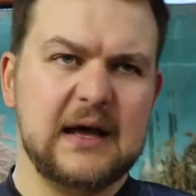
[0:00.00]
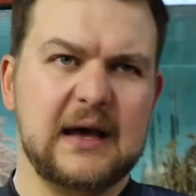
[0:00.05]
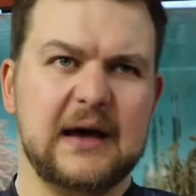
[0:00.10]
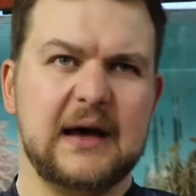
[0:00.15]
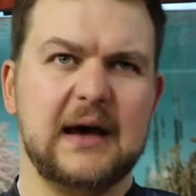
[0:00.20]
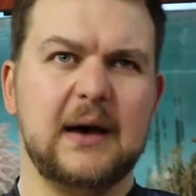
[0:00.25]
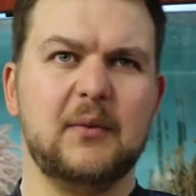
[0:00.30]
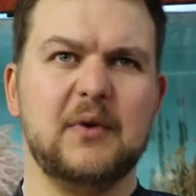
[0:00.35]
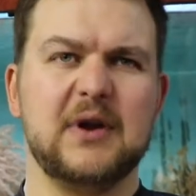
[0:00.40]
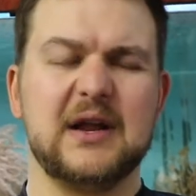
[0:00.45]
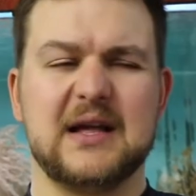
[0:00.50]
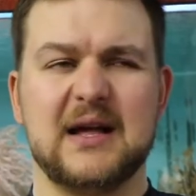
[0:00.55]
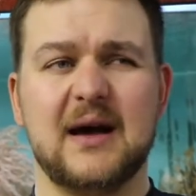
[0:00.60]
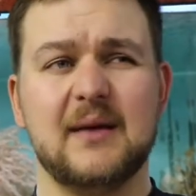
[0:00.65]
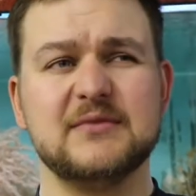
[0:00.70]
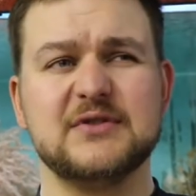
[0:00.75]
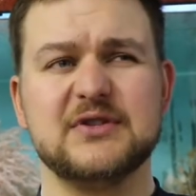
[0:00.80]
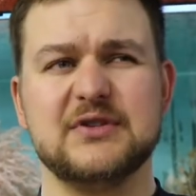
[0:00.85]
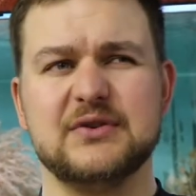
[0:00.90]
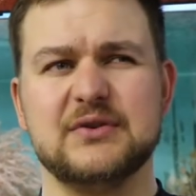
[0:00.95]
Uh, when it
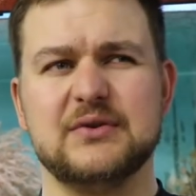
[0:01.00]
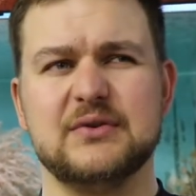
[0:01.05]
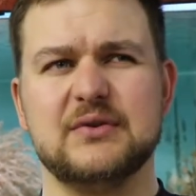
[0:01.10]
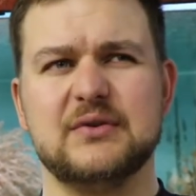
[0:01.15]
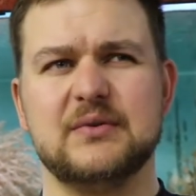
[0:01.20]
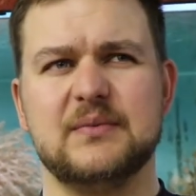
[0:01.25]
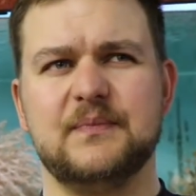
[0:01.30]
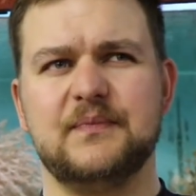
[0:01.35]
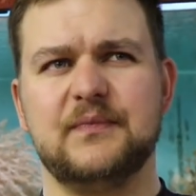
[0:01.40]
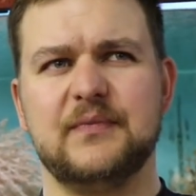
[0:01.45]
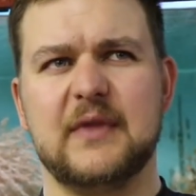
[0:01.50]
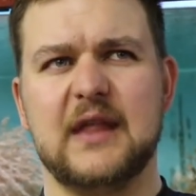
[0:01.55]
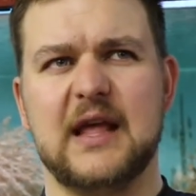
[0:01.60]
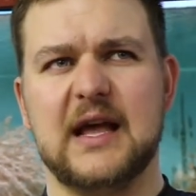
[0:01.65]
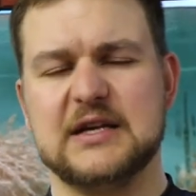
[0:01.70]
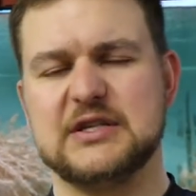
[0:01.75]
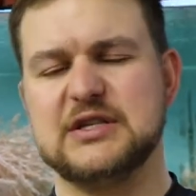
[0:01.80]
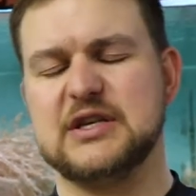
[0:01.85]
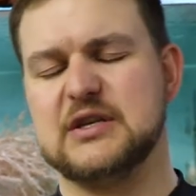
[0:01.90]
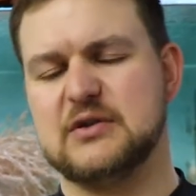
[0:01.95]
comes to
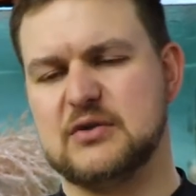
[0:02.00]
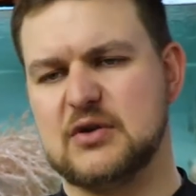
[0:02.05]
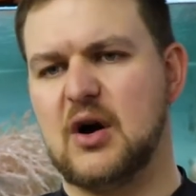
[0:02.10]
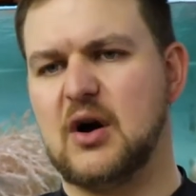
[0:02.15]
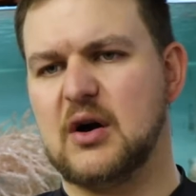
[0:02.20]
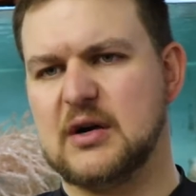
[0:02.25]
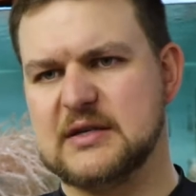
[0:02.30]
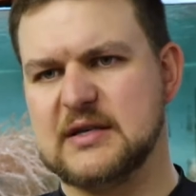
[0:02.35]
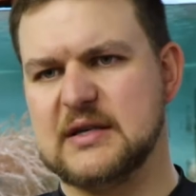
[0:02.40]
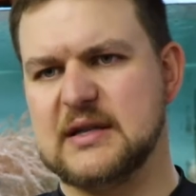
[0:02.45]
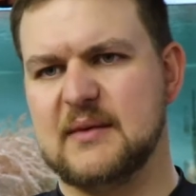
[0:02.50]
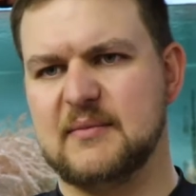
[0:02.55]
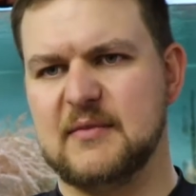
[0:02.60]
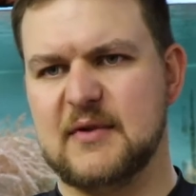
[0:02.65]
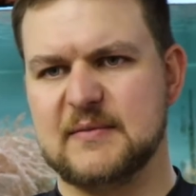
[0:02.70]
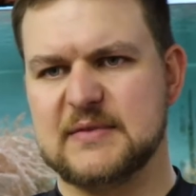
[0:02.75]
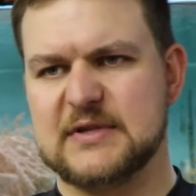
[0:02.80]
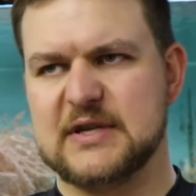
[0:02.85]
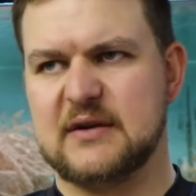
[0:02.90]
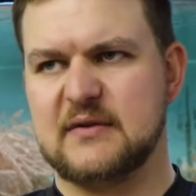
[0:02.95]
actually targeting them
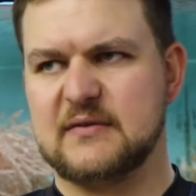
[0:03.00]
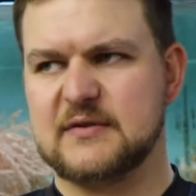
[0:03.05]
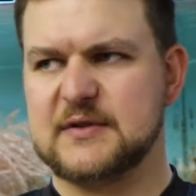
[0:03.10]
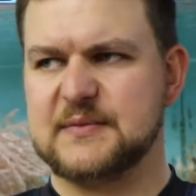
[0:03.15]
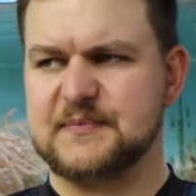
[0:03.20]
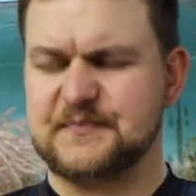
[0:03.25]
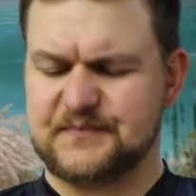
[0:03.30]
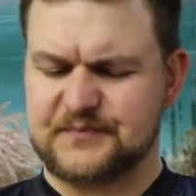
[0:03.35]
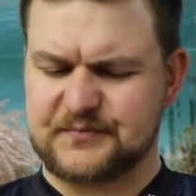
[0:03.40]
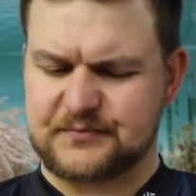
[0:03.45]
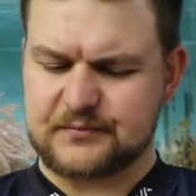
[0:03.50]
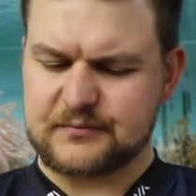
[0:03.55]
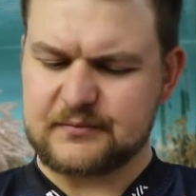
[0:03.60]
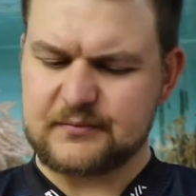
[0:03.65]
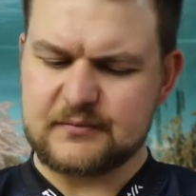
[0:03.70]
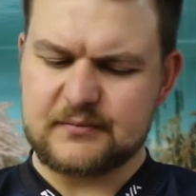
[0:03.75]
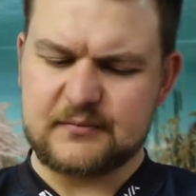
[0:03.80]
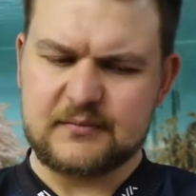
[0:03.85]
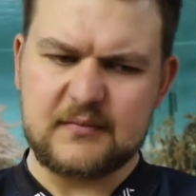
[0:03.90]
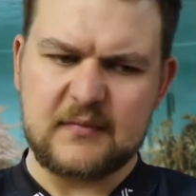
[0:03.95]
themselves,
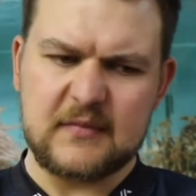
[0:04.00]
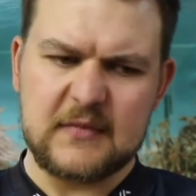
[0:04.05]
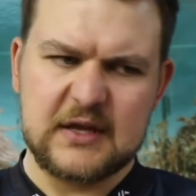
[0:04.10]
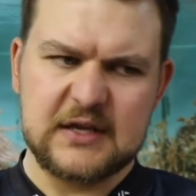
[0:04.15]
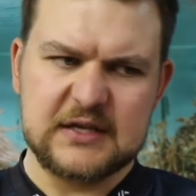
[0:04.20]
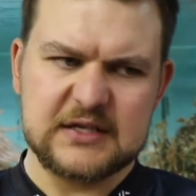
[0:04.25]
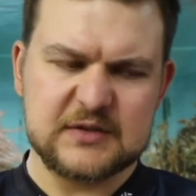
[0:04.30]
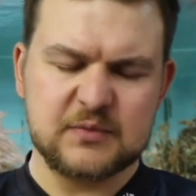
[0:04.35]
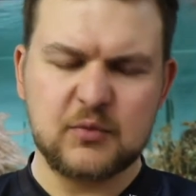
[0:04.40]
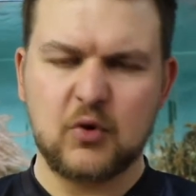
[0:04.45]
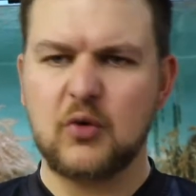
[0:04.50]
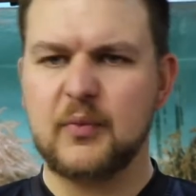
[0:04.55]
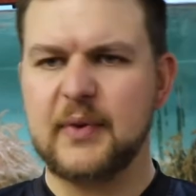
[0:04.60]
small